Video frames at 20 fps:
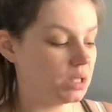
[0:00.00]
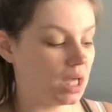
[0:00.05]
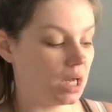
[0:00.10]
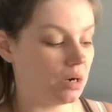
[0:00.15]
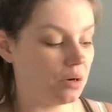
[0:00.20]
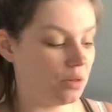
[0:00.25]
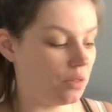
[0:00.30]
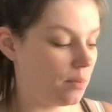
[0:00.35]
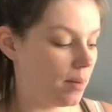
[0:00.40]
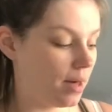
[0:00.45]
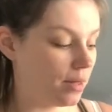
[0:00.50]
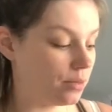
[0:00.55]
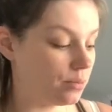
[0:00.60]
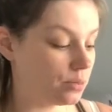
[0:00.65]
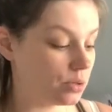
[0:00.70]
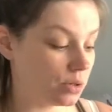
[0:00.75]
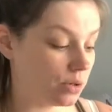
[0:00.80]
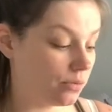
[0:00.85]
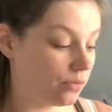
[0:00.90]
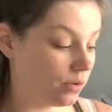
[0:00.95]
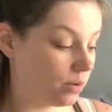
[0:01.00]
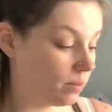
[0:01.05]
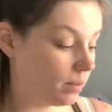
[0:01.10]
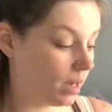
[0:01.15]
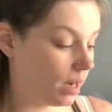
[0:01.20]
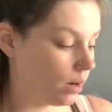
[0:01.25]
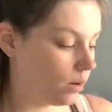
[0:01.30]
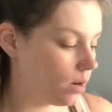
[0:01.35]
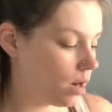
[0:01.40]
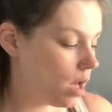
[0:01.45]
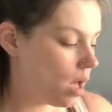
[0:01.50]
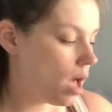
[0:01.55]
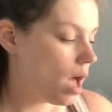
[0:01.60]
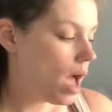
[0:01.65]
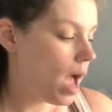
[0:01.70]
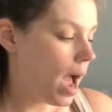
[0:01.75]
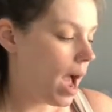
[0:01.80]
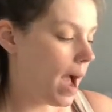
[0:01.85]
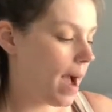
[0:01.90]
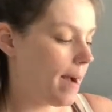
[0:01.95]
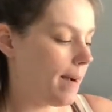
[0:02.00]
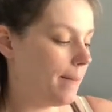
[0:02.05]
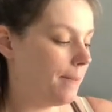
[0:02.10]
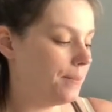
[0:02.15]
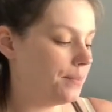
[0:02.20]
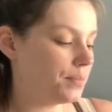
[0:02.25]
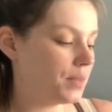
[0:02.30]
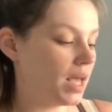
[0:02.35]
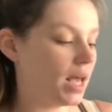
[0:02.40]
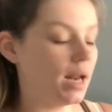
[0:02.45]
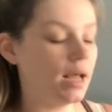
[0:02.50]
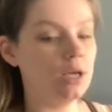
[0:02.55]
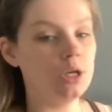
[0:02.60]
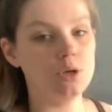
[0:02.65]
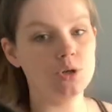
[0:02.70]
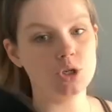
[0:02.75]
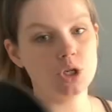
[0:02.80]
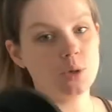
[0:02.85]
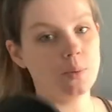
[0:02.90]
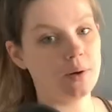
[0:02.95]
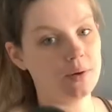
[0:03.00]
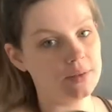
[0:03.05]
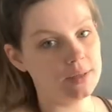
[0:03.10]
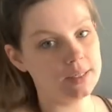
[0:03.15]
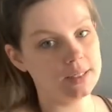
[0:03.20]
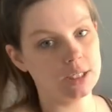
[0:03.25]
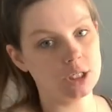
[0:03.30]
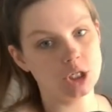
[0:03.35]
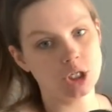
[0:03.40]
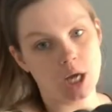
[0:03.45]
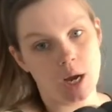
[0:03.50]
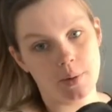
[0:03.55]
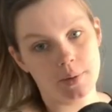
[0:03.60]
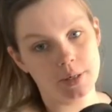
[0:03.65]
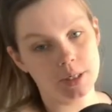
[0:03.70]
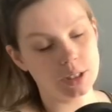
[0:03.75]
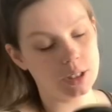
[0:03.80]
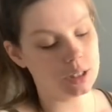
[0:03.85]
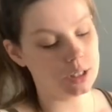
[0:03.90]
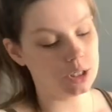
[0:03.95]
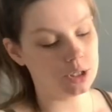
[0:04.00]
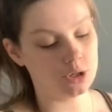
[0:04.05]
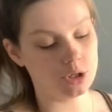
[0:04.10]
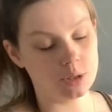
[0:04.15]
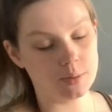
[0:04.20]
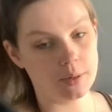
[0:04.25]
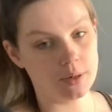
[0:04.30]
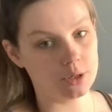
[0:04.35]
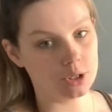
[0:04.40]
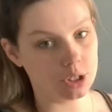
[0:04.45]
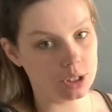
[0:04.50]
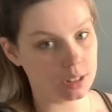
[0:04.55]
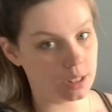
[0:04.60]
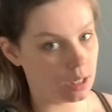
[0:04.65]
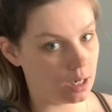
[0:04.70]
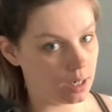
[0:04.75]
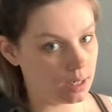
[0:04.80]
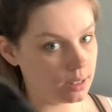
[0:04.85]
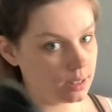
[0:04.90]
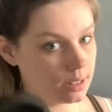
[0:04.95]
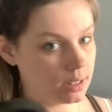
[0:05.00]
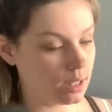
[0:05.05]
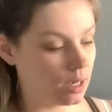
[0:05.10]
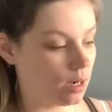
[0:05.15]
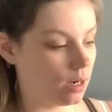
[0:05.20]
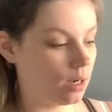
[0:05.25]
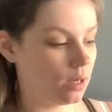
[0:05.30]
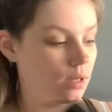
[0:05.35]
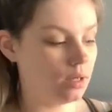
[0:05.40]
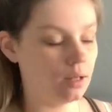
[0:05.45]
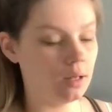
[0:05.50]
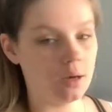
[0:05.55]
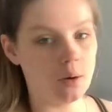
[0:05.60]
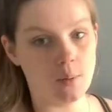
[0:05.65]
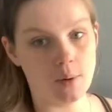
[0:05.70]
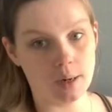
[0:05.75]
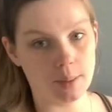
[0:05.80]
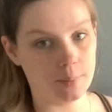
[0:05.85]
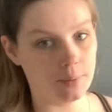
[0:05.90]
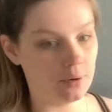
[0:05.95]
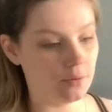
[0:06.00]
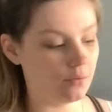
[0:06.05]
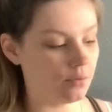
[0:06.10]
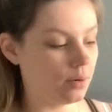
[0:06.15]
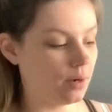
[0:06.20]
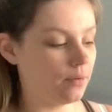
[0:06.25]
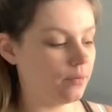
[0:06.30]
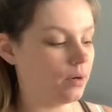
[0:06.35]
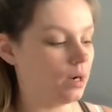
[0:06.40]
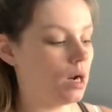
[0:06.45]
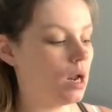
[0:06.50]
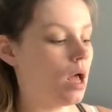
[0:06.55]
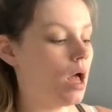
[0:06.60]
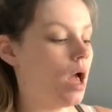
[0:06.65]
I don't know, the bathroom usually freak me out. And I usually wear these in the shower. So these are just pairs of Sanux. They're like waterproof or whatever.